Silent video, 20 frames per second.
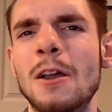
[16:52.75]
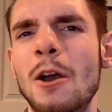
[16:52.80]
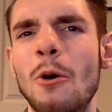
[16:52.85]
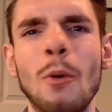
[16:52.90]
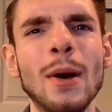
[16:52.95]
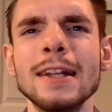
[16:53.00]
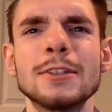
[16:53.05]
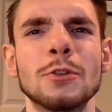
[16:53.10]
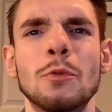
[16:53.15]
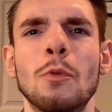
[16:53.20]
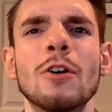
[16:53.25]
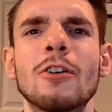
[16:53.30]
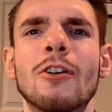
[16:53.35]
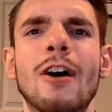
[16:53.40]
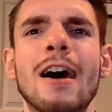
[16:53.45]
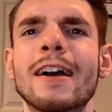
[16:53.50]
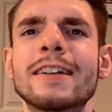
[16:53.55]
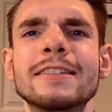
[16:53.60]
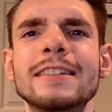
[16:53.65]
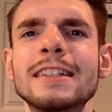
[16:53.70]
why does a
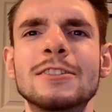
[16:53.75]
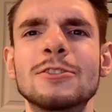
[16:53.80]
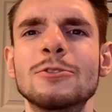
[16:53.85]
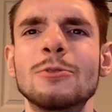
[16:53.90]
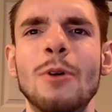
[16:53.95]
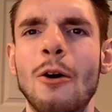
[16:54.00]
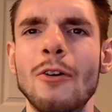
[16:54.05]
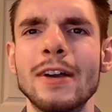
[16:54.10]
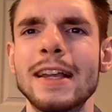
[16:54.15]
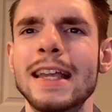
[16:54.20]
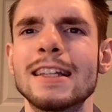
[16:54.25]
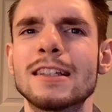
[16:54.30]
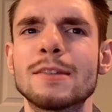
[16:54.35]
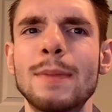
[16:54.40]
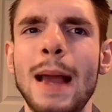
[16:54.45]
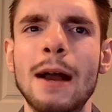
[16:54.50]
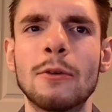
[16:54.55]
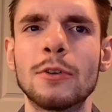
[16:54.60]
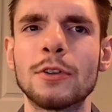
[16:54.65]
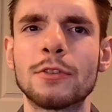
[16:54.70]
warlock need to only get its
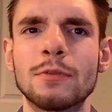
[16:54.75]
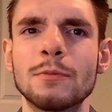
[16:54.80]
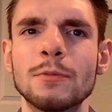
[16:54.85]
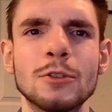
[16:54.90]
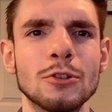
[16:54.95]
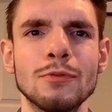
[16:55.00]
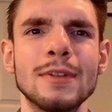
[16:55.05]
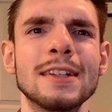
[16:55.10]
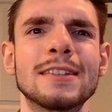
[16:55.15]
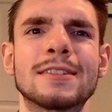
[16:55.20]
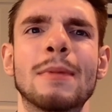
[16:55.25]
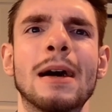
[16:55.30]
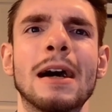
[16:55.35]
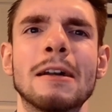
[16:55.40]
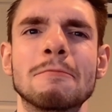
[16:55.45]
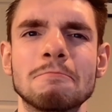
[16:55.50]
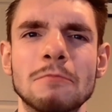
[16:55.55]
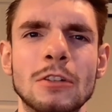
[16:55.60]
powers from charisma?